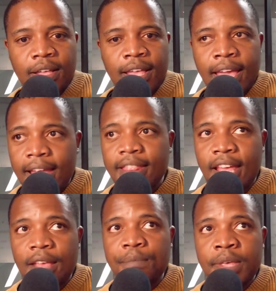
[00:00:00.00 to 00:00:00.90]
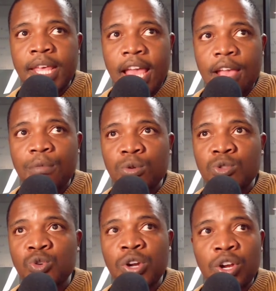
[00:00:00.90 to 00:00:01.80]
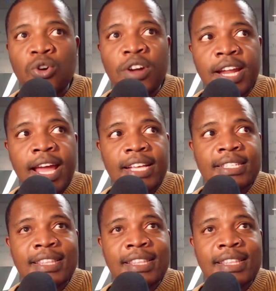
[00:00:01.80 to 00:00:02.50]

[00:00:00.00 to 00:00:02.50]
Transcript: Can they be able to recognize